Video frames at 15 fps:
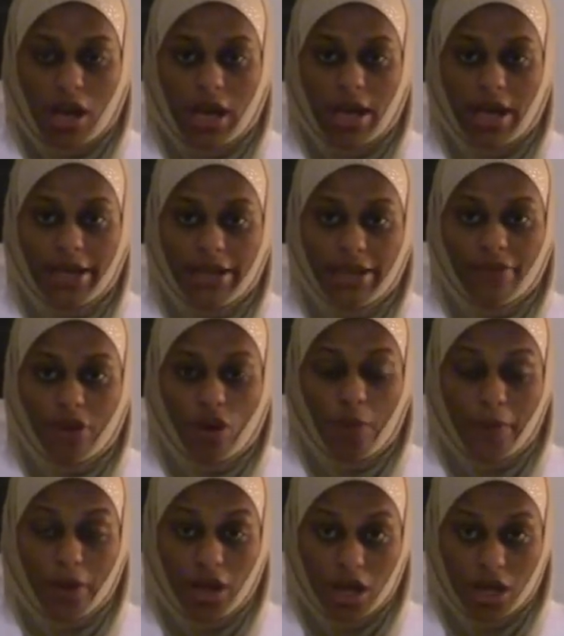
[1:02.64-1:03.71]
In
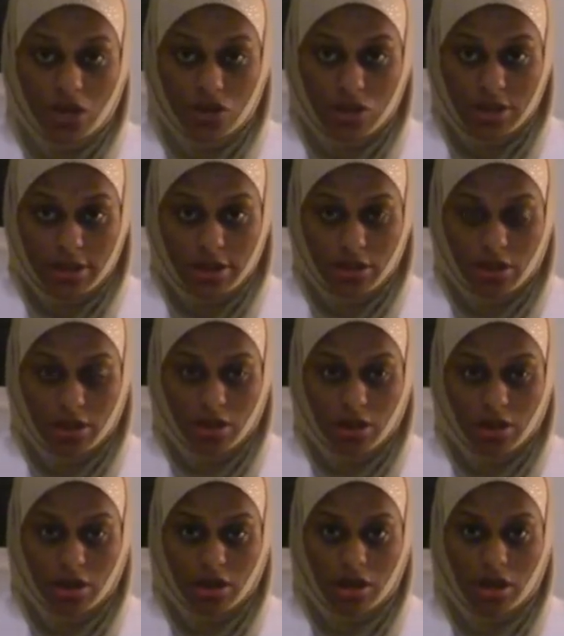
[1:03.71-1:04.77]
developing countries,
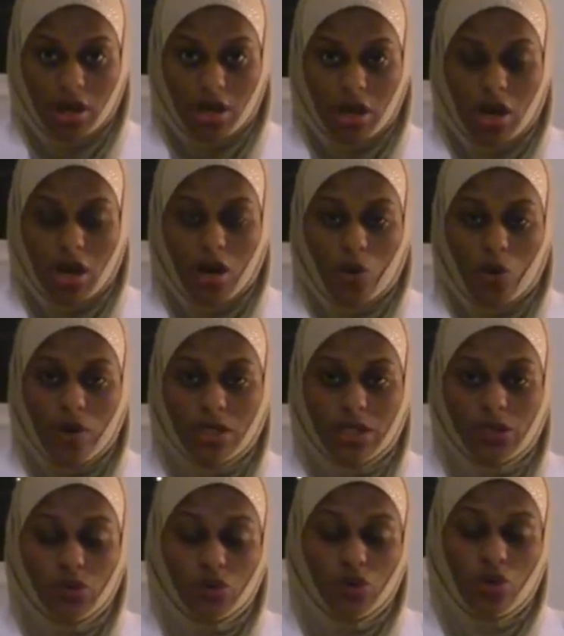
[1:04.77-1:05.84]
we are
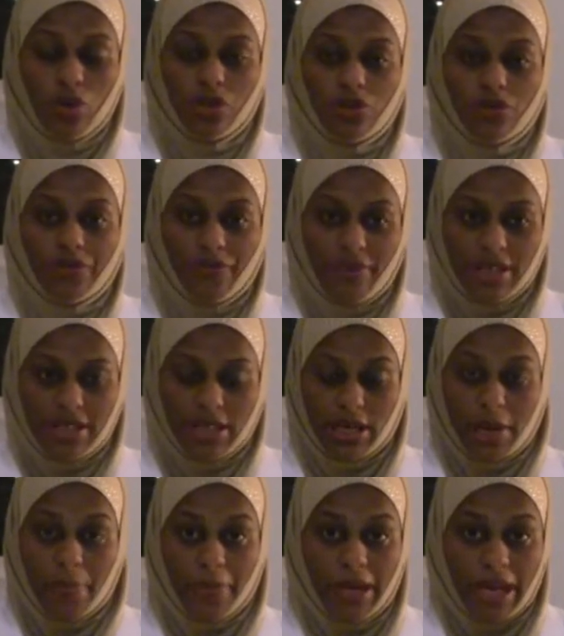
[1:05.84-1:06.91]
soon going to face an
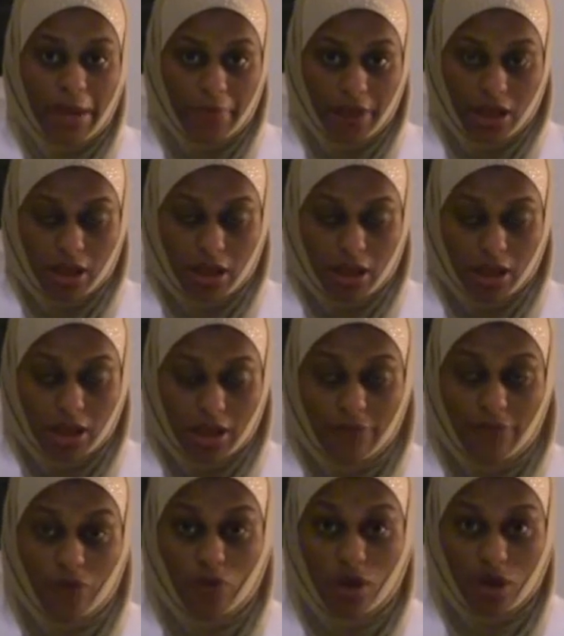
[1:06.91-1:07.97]
epidemic
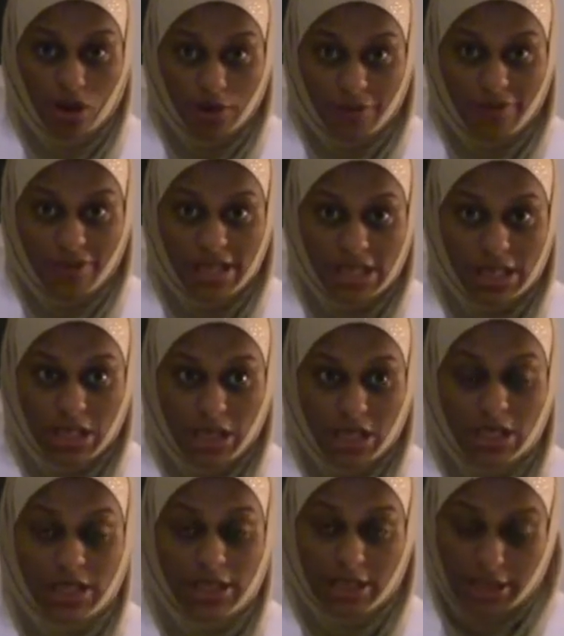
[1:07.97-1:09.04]
if we're not facing
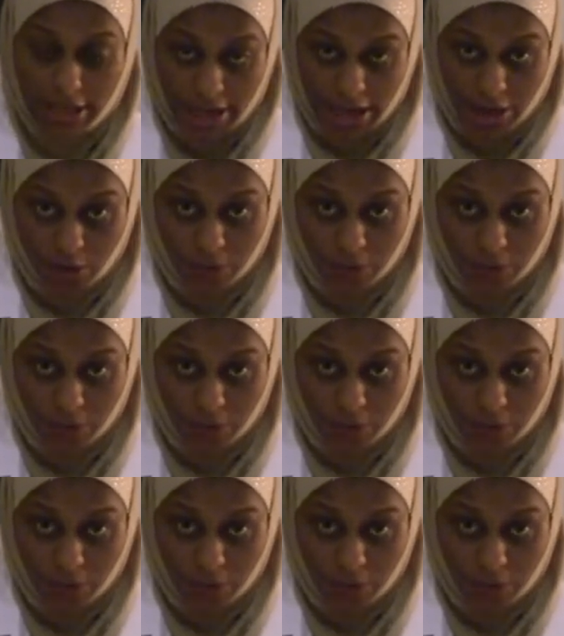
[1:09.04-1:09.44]
it now.